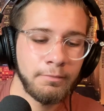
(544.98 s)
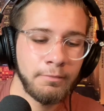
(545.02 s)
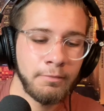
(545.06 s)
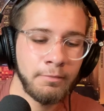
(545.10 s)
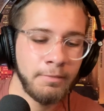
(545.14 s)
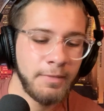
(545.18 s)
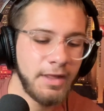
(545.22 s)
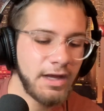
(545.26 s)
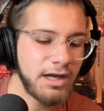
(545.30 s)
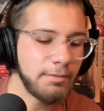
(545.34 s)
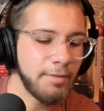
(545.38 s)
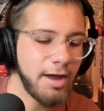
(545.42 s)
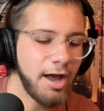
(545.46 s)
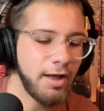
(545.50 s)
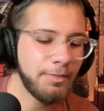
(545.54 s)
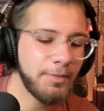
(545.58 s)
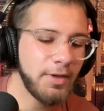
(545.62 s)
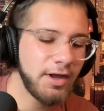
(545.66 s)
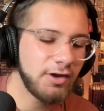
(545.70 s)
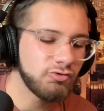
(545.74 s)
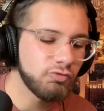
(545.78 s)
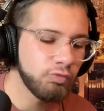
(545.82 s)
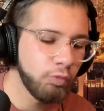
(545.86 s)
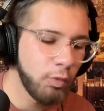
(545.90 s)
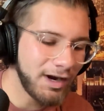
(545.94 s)
Think about
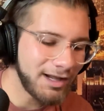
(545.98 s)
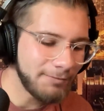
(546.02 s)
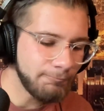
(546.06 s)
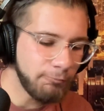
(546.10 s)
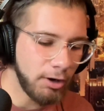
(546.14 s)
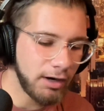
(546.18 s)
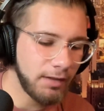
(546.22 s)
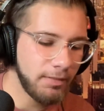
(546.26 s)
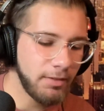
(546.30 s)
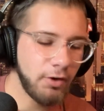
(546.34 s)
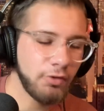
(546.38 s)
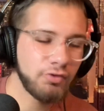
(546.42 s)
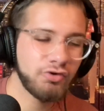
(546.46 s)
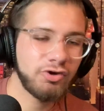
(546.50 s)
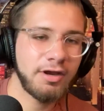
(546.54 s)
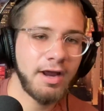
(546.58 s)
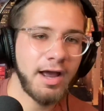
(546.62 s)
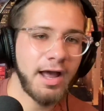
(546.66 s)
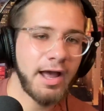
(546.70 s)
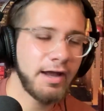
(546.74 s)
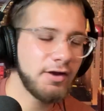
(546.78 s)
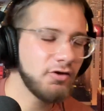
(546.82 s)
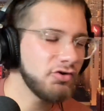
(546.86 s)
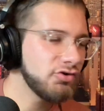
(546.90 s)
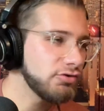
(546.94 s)
this. What if one of those
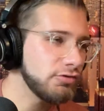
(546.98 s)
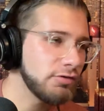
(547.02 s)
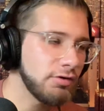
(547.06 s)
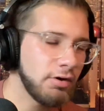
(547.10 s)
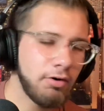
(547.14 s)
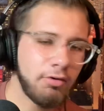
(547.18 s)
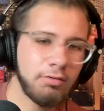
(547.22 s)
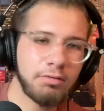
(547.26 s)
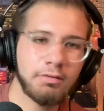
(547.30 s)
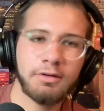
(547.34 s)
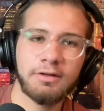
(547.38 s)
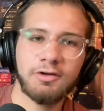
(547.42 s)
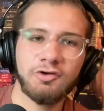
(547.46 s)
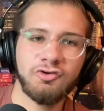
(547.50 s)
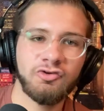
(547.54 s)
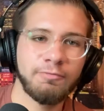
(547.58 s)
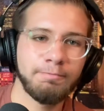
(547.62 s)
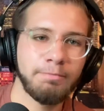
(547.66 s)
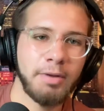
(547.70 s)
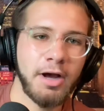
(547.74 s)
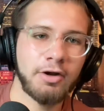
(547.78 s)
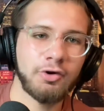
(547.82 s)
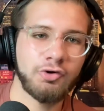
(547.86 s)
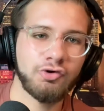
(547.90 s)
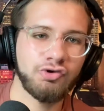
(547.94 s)
guys totally
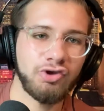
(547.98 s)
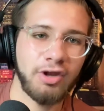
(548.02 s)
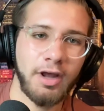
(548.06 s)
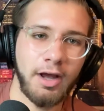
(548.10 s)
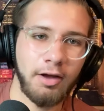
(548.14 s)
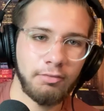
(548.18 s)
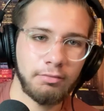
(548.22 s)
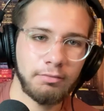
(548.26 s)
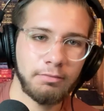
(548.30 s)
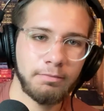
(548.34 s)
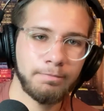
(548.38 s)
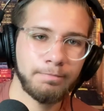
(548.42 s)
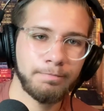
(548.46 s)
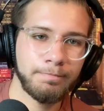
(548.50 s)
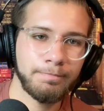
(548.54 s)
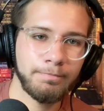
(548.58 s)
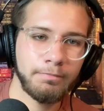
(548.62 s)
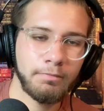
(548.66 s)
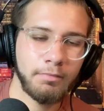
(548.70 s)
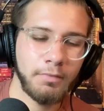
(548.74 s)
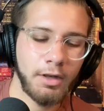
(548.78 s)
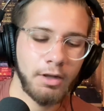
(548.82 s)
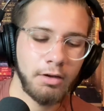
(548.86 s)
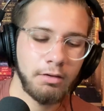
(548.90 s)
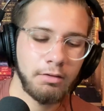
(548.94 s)
sputters out?
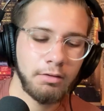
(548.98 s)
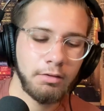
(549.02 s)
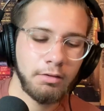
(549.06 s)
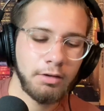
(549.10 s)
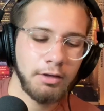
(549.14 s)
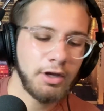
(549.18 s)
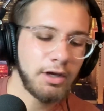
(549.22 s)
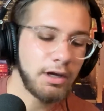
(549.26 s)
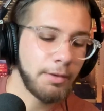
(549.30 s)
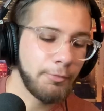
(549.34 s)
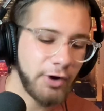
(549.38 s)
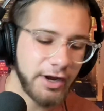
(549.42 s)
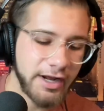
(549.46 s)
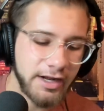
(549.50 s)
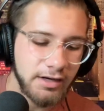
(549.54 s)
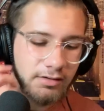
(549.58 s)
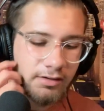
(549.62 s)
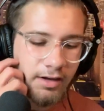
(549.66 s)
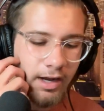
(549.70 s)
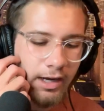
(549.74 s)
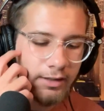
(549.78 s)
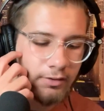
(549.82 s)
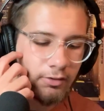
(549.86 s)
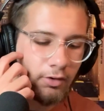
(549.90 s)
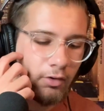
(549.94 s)
You could bring in
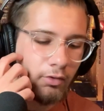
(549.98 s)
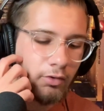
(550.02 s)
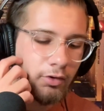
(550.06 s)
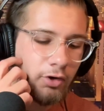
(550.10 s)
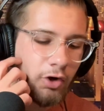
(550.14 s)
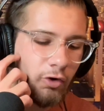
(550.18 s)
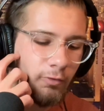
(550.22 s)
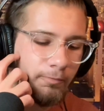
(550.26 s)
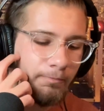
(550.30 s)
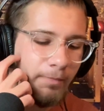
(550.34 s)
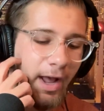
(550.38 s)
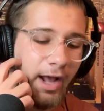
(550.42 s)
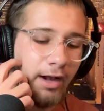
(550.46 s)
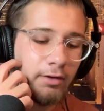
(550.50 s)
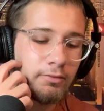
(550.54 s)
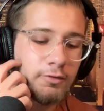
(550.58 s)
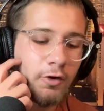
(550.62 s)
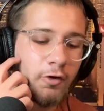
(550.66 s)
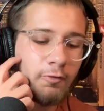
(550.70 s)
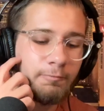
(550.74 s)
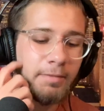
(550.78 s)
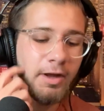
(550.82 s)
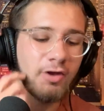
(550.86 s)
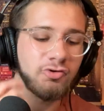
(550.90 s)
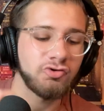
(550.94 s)
Keuchel, Kopech,
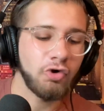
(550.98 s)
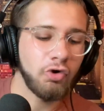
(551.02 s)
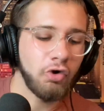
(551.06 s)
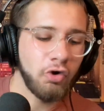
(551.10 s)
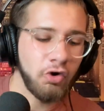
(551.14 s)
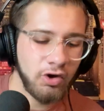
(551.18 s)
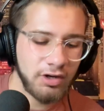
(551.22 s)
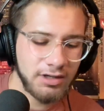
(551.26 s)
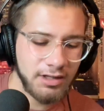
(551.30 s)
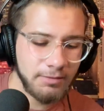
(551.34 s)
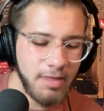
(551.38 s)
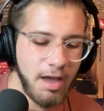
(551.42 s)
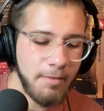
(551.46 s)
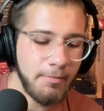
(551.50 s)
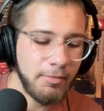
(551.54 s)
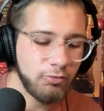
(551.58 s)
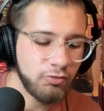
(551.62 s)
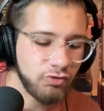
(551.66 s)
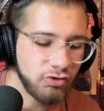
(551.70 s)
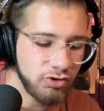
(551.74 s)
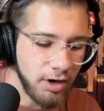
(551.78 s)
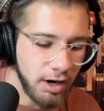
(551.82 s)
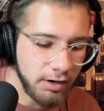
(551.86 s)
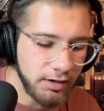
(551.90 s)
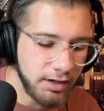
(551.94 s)
Lopez. All of them have
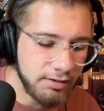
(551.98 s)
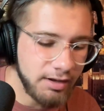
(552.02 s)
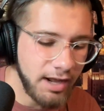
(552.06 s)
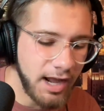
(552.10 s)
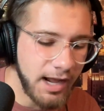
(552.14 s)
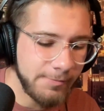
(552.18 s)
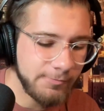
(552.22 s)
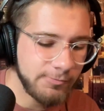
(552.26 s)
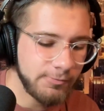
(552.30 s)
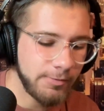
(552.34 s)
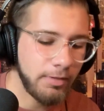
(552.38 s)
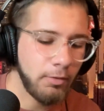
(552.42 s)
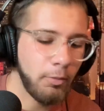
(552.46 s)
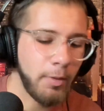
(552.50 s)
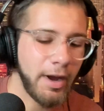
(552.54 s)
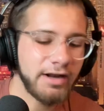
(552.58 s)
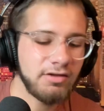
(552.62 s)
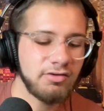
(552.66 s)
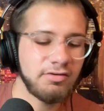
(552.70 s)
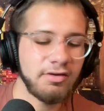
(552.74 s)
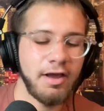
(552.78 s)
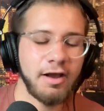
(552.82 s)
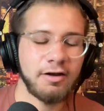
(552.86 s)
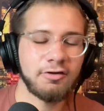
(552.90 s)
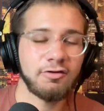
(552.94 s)
started games for the White
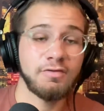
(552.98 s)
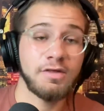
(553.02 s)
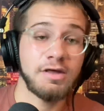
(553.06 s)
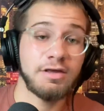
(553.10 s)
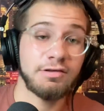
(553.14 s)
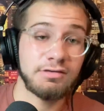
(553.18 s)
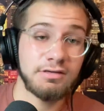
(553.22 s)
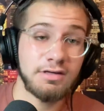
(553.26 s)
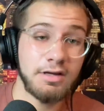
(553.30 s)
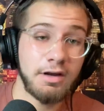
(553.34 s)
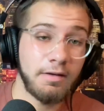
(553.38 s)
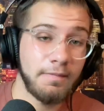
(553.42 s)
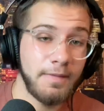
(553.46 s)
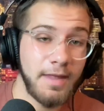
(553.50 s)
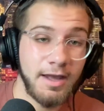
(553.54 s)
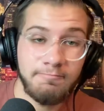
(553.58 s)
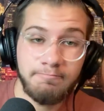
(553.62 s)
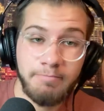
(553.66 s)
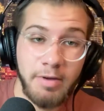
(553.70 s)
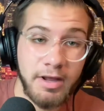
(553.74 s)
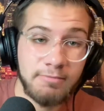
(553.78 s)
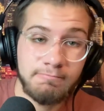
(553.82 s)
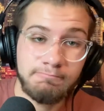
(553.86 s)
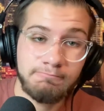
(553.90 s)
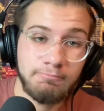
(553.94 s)
Sox this year, and they've
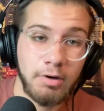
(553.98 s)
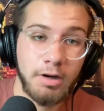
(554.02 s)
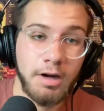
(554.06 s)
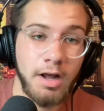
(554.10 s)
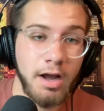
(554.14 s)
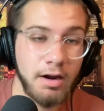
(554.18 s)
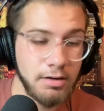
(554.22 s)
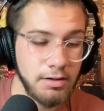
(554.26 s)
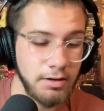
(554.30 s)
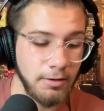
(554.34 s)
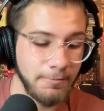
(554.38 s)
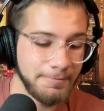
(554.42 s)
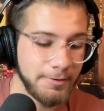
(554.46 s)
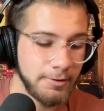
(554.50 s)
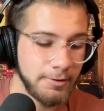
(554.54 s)
been productive.